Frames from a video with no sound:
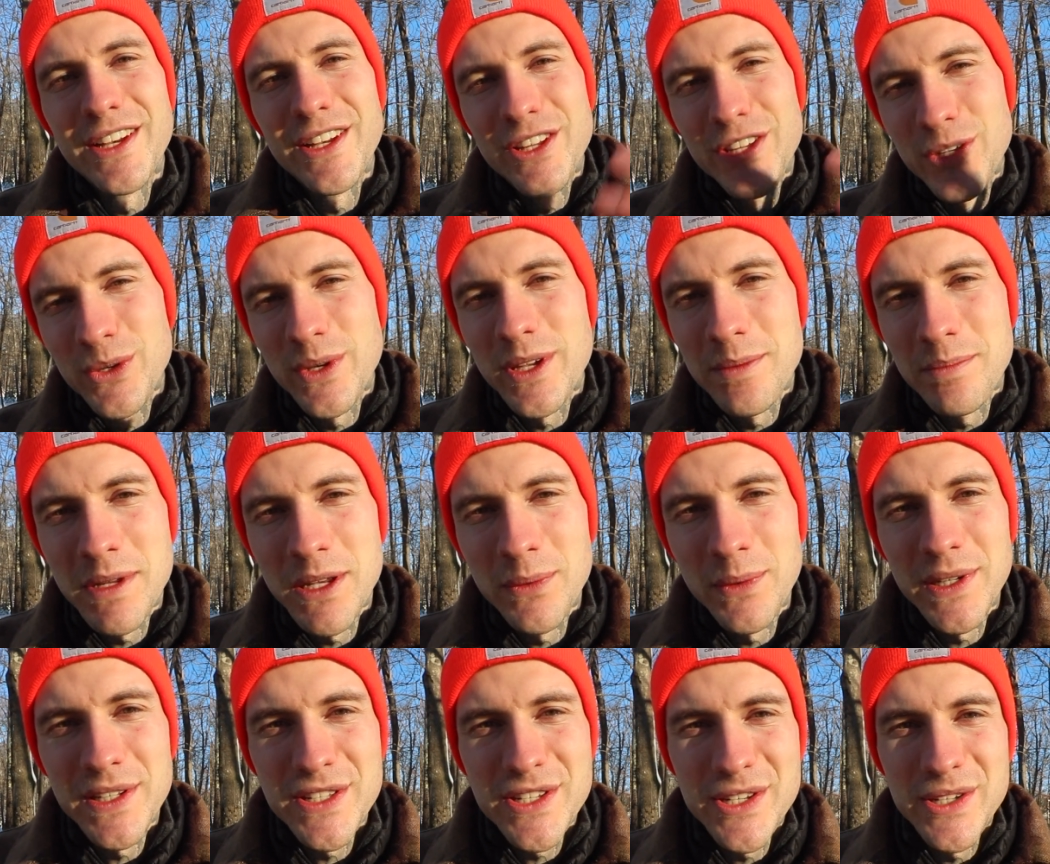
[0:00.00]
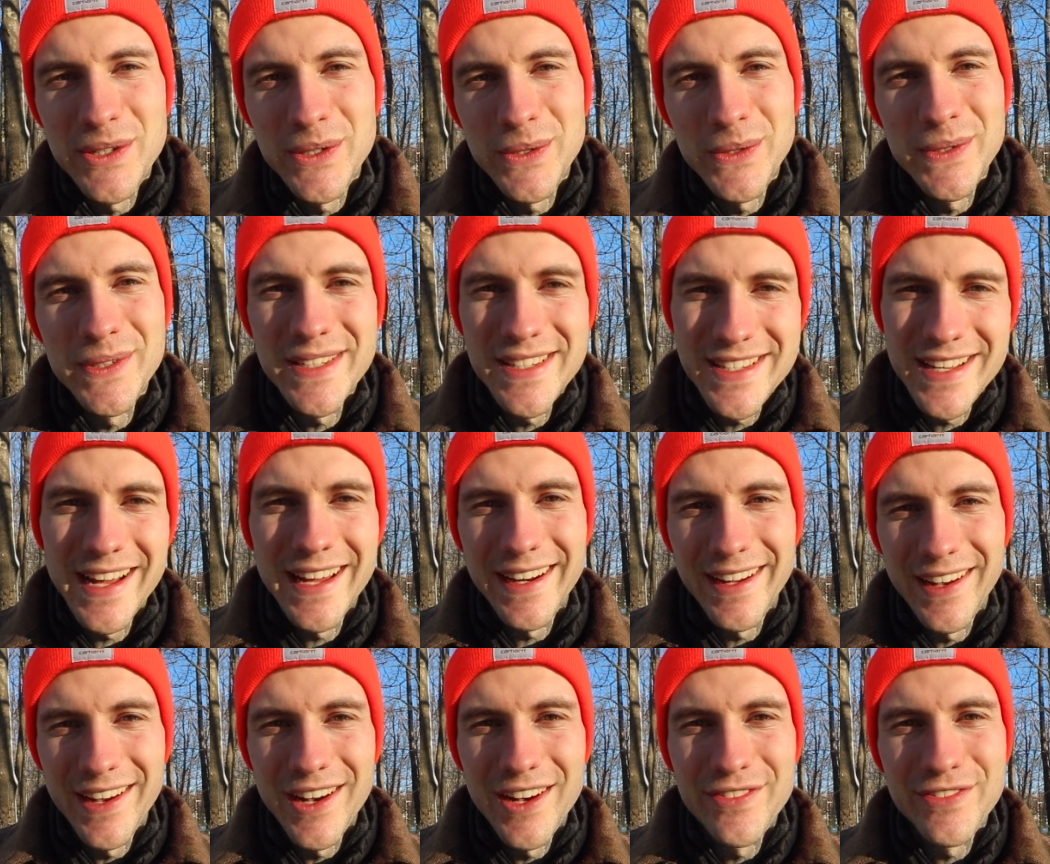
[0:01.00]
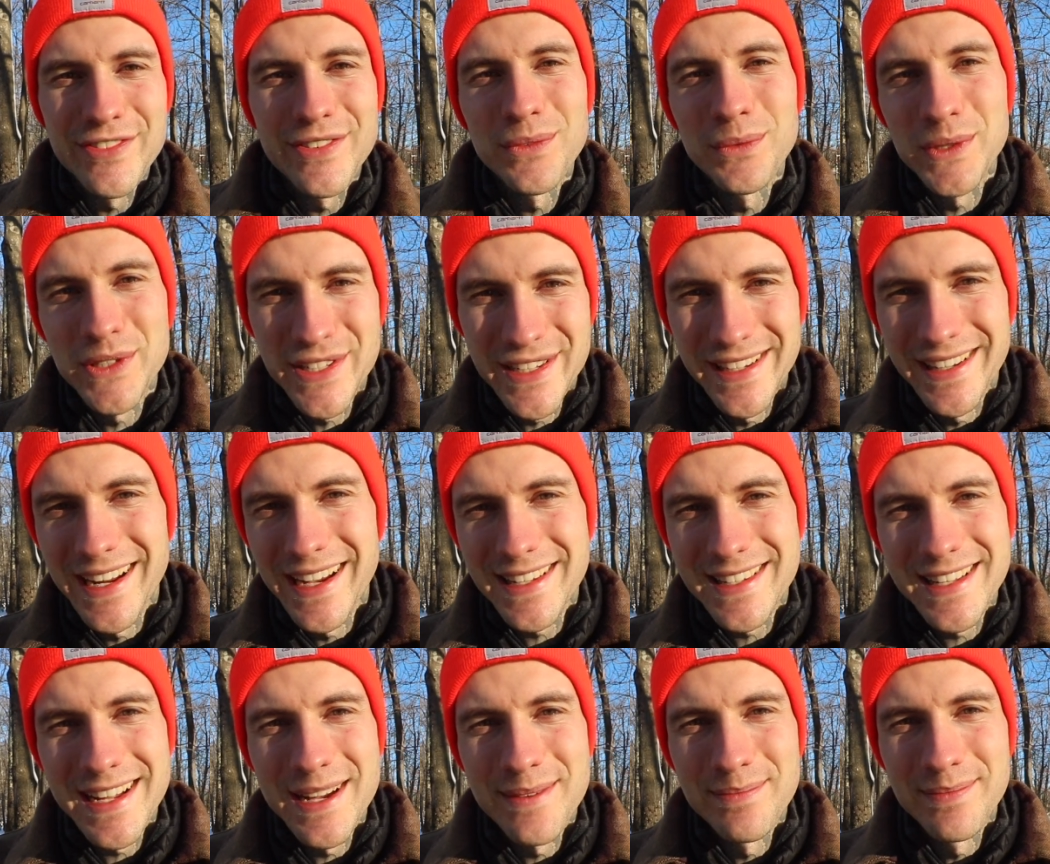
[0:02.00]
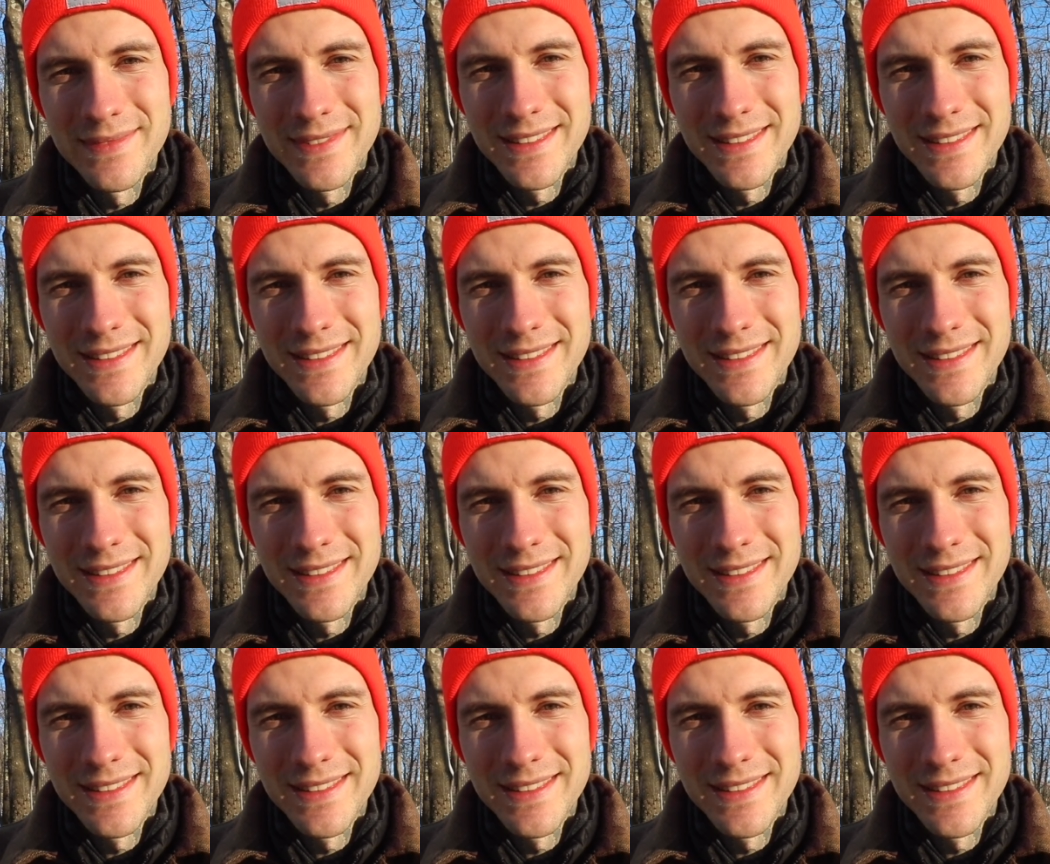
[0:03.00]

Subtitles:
You can be one too. Signing off. We'll see you next time.